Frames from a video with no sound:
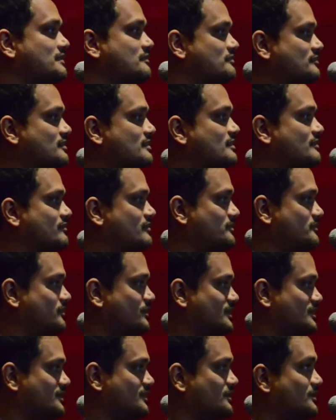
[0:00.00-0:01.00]
different from
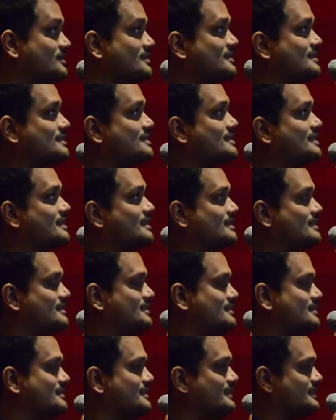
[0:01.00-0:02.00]
what are already there
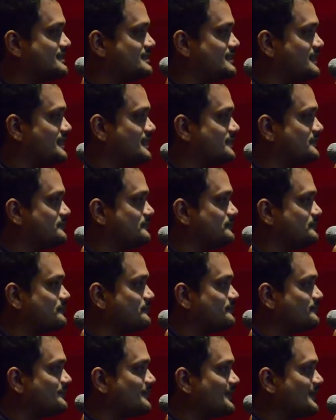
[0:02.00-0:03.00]
in the ASI.
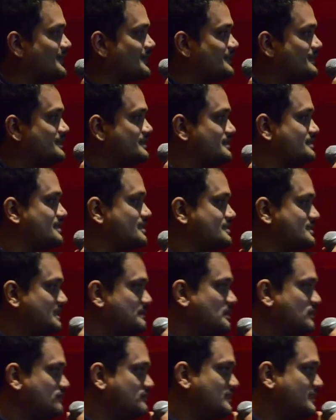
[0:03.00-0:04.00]
Sorry,
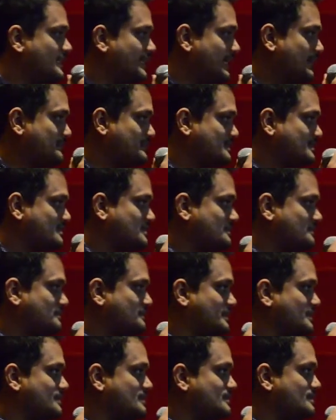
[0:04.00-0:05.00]
some of the names
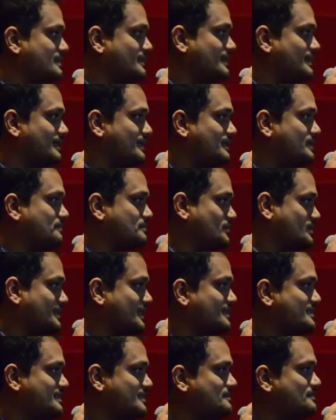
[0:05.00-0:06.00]

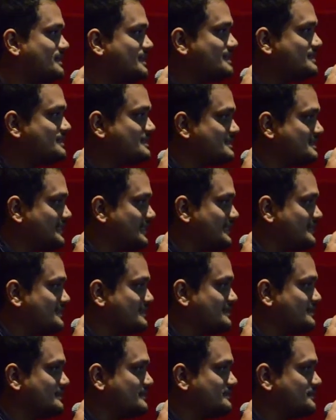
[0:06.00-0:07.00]
protected by the state
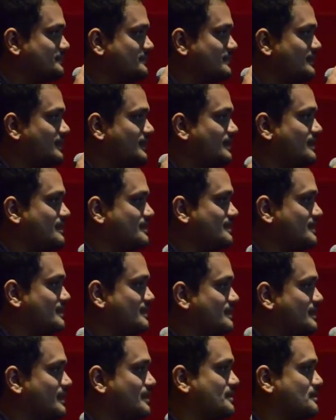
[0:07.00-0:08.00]
are
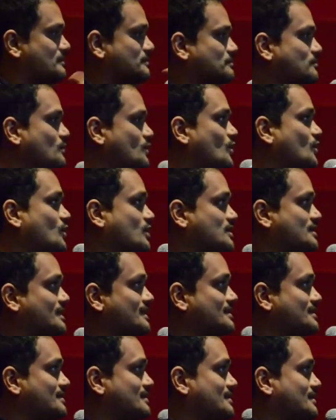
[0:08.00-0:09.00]
are more
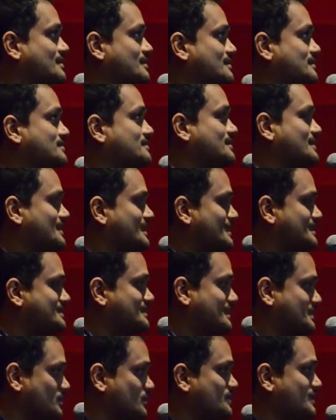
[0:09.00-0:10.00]
than
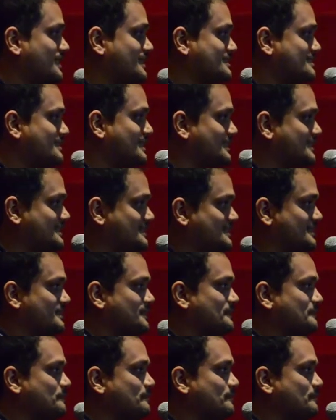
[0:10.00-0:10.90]
ESI, though there are 6.